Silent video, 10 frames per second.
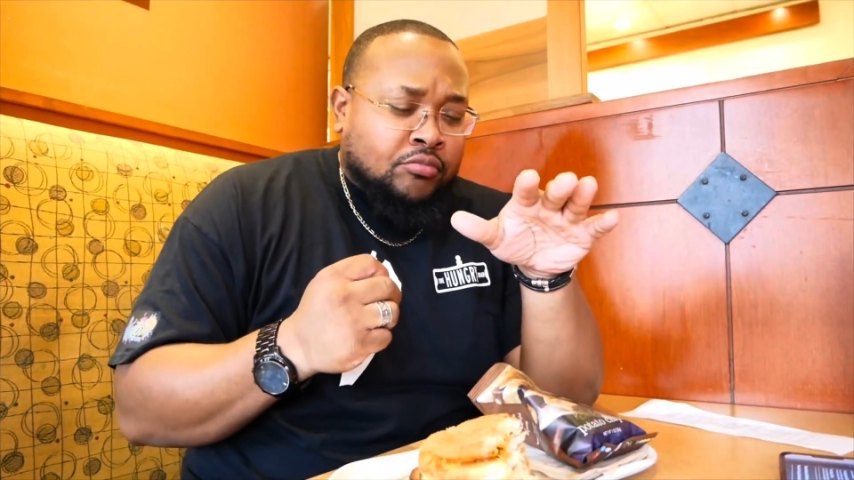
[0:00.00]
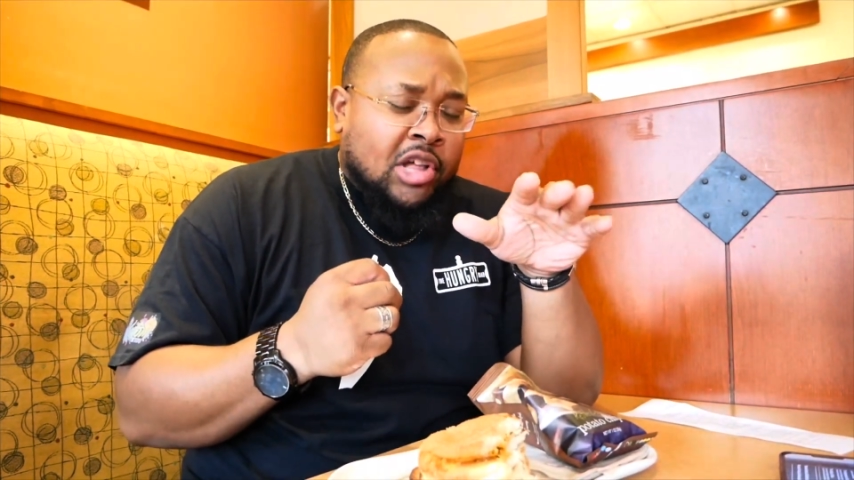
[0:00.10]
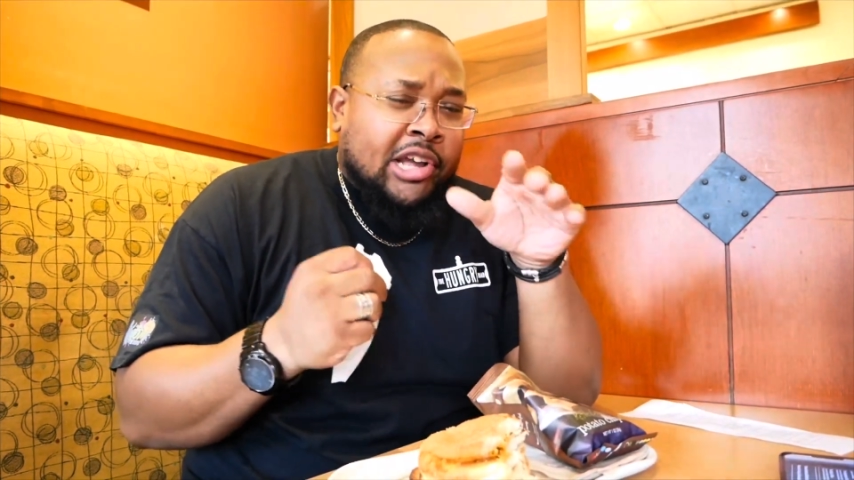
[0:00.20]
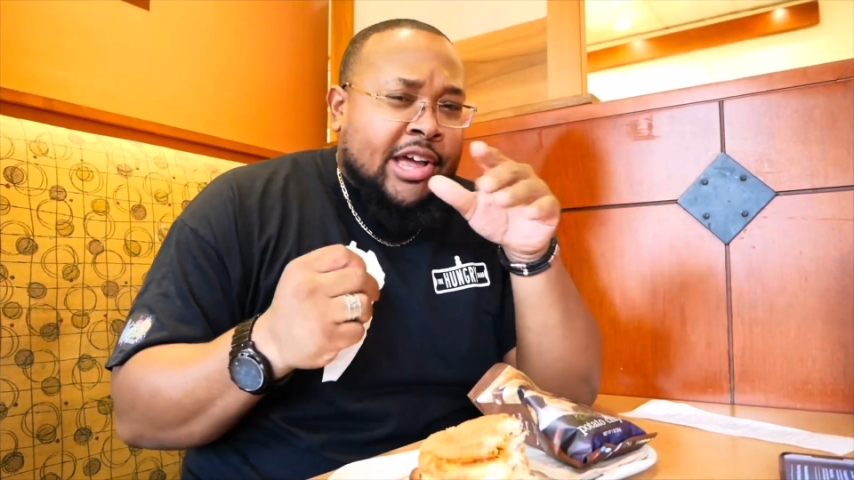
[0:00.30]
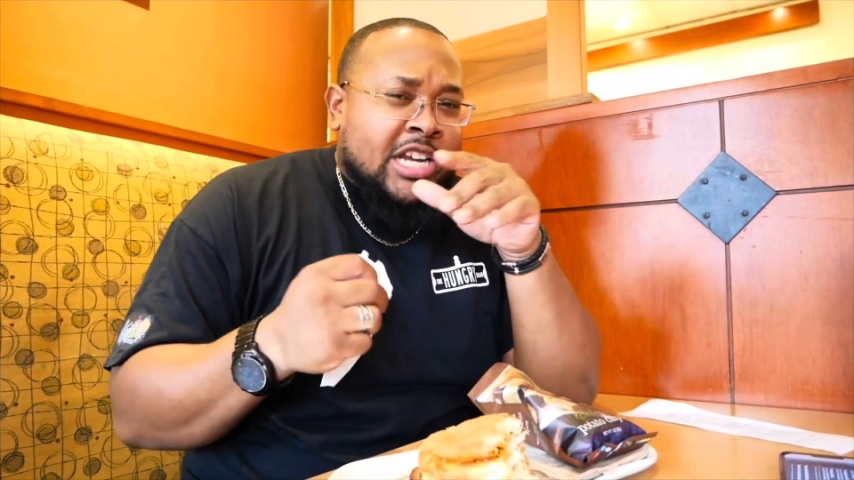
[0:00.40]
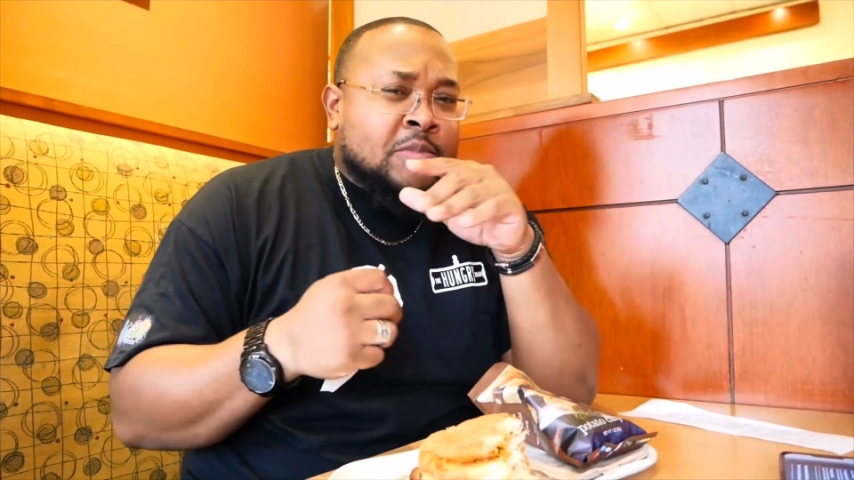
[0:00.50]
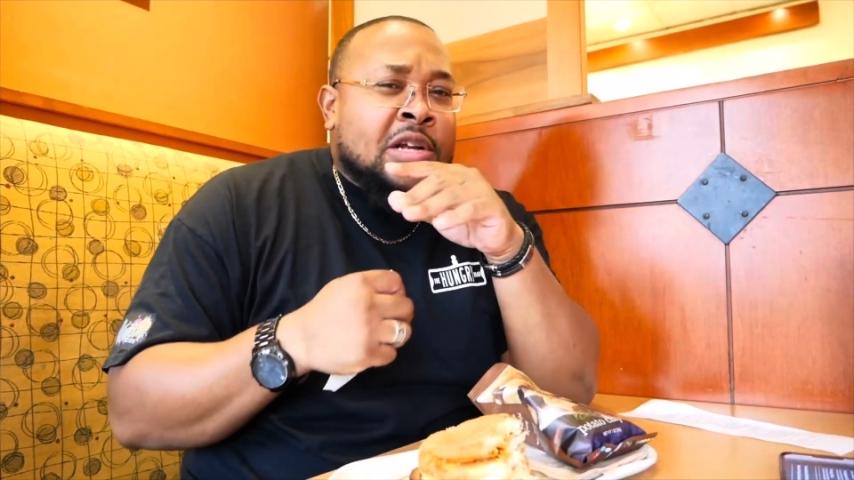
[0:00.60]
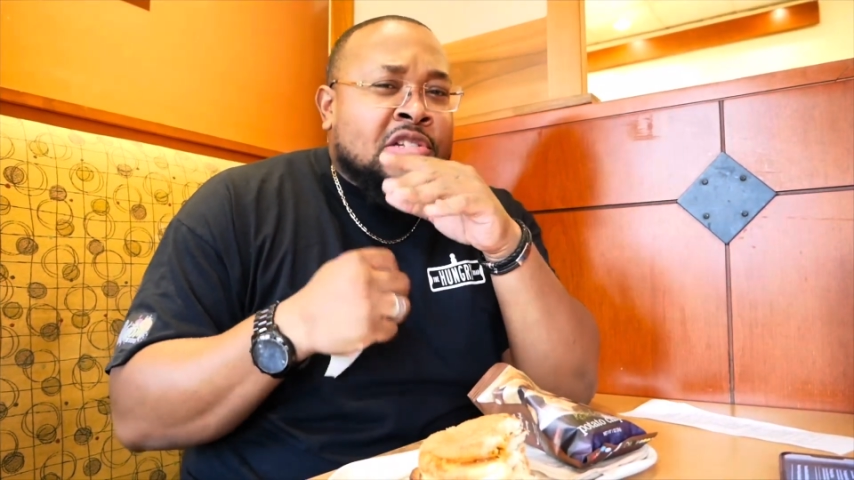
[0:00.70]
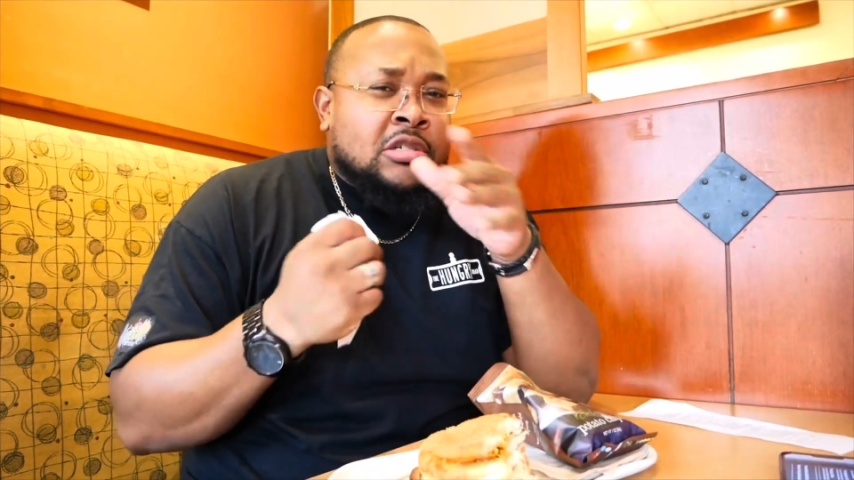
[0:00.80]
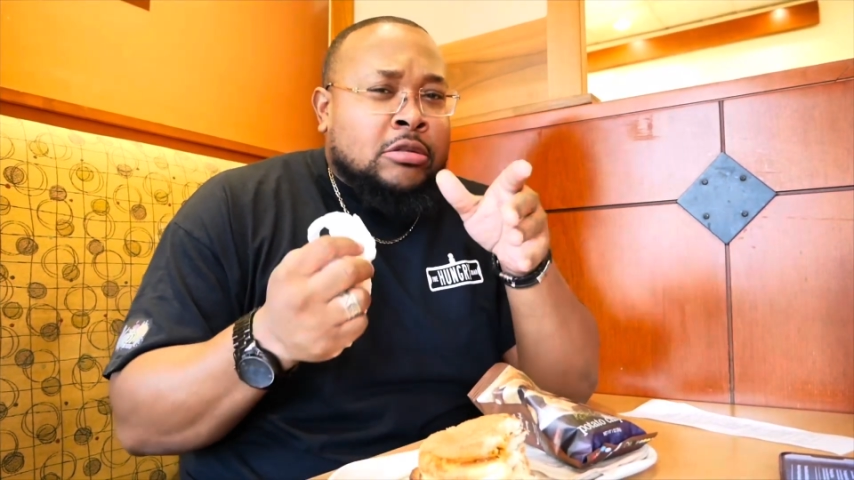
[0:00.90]
Like I
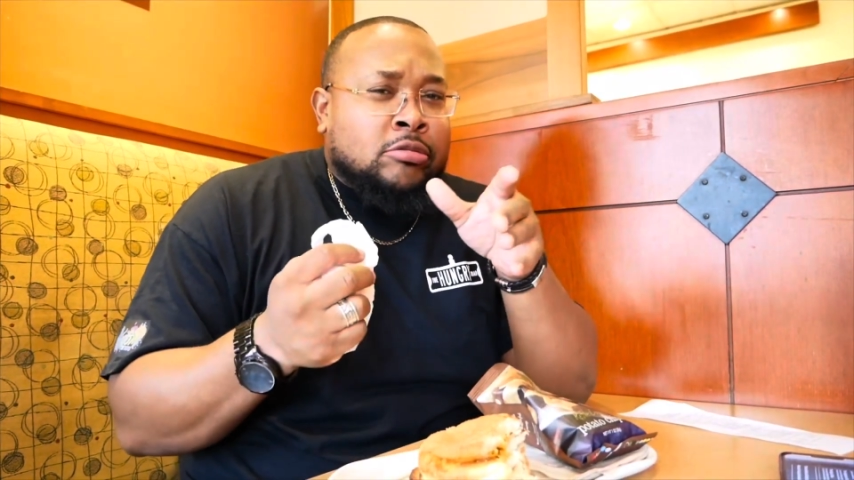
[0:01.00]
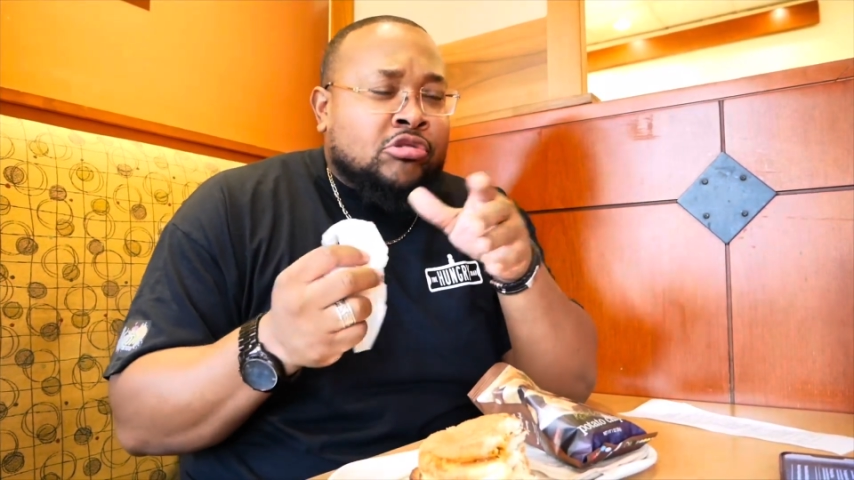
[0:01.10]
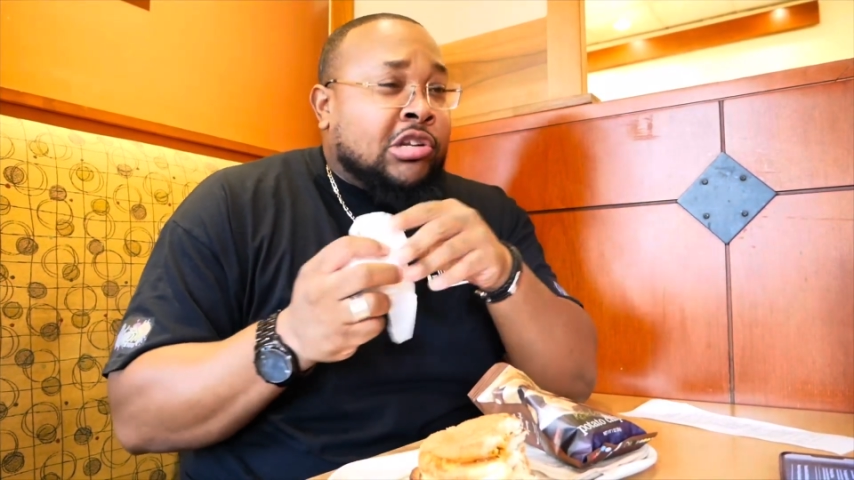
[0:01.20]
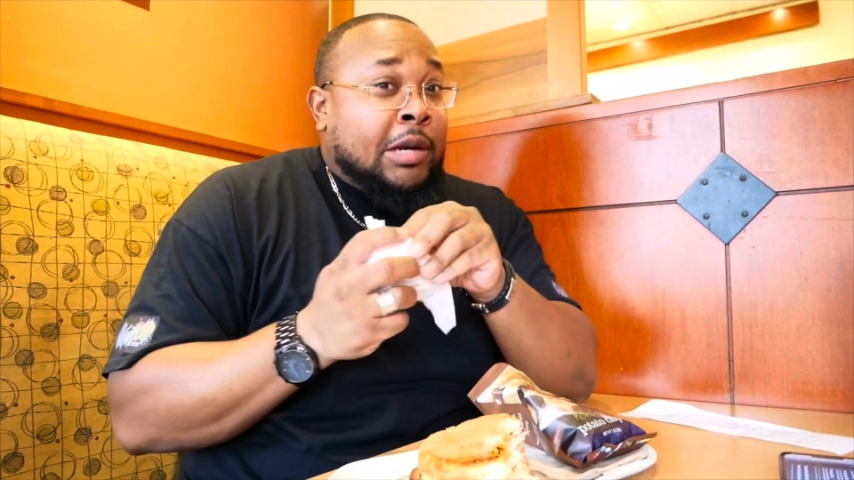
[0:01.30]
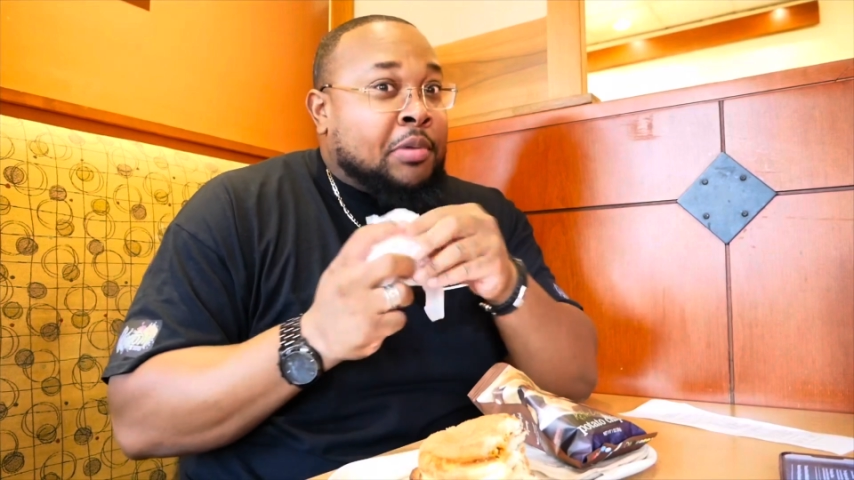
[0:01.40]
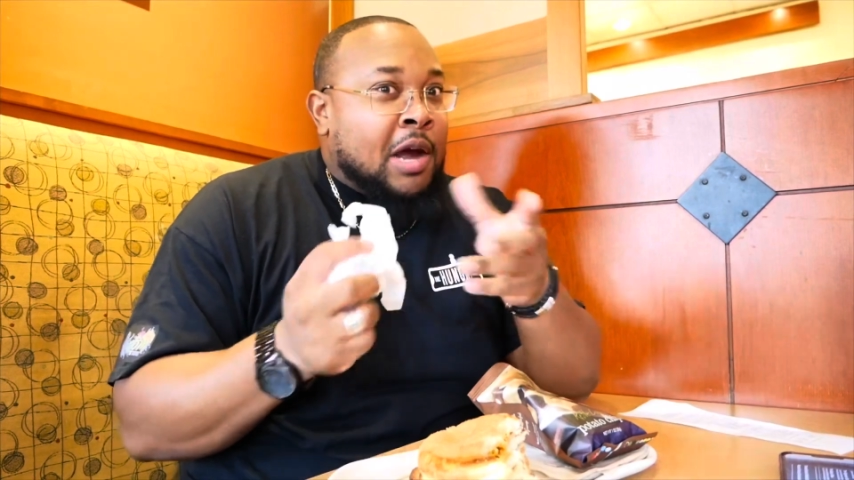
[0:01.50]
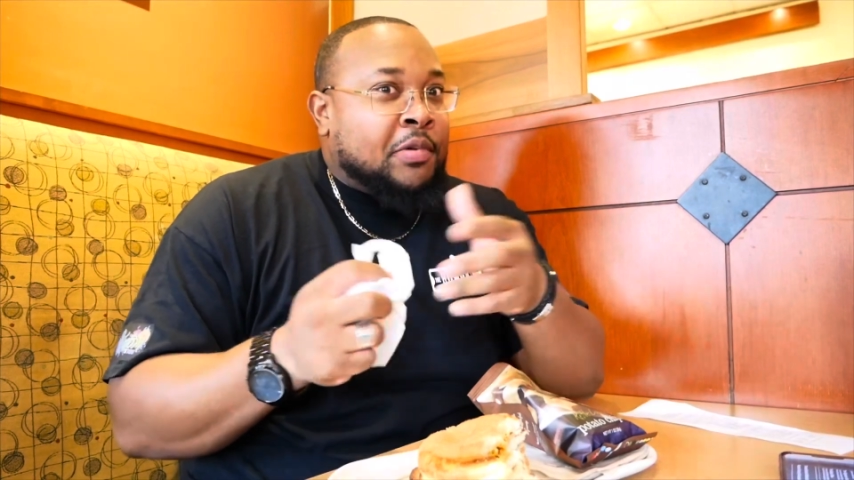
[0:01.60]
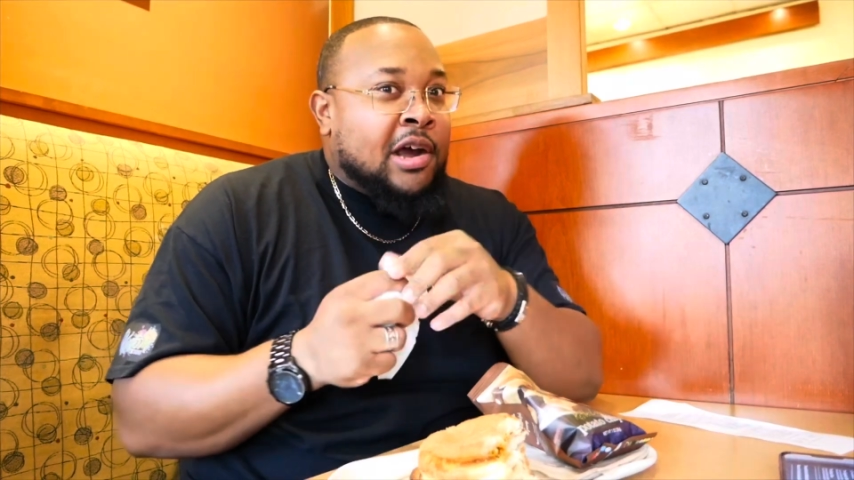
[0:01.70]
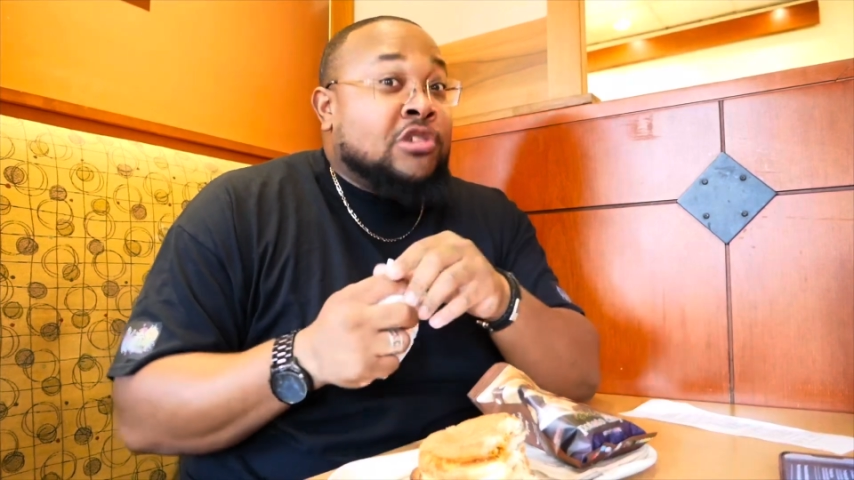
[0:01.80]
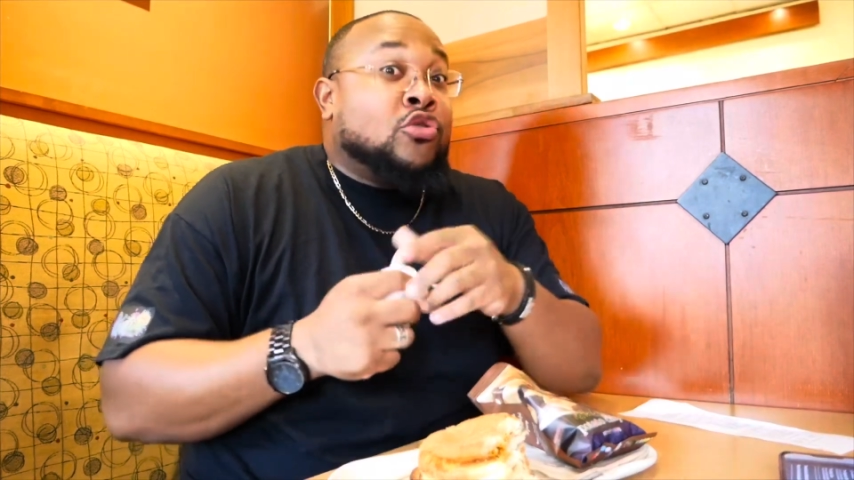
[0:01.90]
expected it to, like
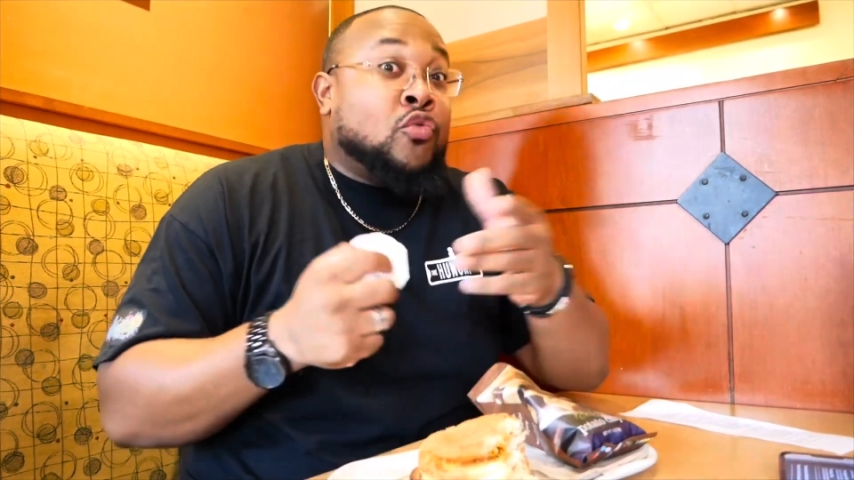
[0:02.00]
Popeyes or